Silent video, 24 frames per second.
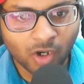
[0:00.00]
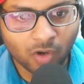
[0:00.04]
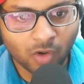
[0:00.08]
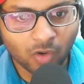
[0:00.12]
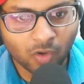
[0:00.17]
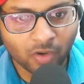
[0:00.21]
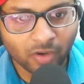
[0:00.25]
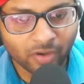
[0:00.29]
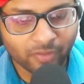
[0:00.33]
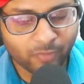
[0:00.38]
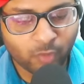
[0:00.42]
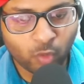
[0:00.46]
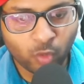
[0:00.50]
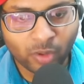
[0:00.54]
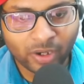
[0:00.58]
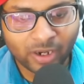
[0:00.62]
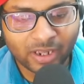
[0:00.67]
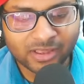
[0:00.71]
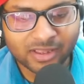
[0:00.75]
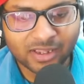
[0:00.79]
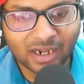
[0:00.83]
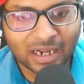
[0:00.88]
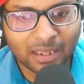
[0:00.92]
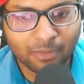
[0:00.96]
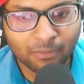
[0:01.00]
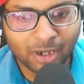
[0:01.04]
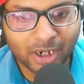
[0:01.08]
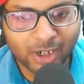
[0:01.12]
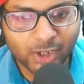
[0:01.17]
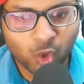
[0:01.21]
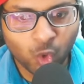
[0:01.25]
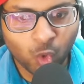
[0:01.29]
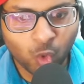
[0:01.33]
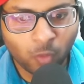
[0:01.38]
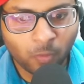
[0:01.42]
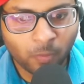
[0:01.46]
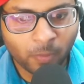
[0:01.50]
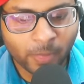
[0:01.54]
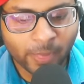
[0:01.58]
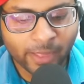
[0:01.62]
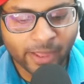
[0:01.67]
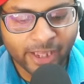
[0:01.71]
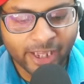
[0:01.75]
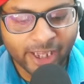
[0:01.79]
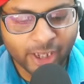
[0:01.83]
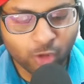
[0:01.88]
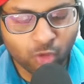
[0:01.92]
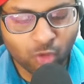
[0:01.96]
Or if you are in the level 2,
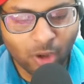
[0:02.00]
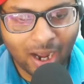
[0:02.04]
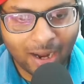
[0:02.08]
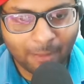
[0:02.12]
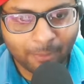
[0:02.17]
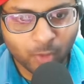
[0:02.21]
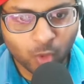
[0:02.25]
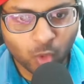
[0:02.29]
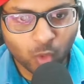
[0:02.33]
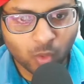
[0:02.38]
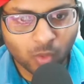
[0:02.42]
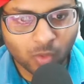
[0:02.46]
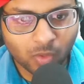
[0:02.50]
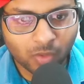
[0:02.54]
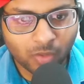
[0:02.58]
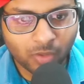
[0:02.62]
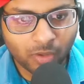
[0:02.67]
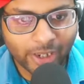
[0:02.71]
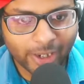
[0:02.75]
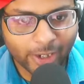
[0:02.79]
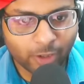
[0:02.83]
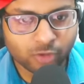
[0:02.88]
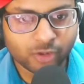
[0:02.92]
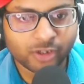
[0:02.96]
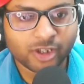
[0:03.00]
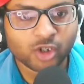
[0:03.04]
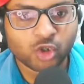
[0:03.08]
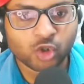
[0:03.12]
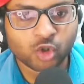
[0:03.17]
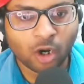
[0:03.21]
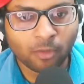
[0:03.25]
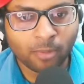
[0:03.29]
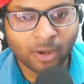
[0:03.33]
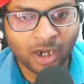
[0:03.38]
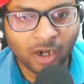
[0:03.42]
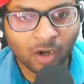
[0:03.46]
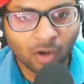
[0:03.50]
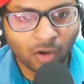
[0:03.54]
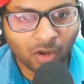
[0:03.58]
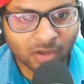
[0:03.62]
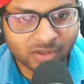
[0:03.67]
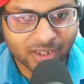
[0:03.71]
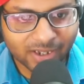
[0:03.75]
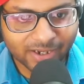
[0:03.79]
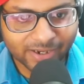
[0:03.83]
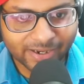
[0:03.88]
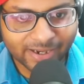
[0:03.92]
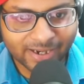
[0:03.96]
you have to use the shovel on
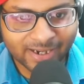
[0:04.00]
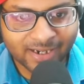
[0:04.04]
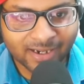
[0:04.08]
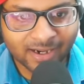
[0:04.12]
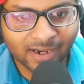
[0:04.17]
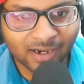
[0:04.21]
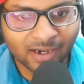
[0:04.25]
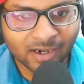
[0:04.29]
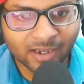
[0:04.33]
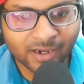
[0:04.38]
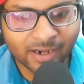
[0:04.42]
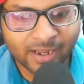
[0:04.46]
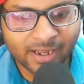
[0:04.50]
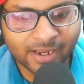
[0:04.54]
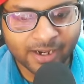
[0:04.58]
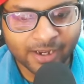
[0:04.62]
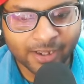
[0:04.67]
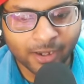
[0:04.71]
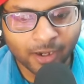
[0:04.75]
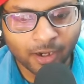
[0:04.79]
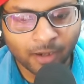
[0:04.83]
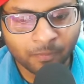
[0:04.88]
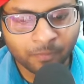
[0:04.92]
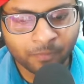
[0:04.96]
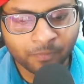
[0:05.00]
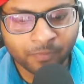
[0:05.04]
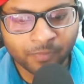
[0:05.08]
the red color area.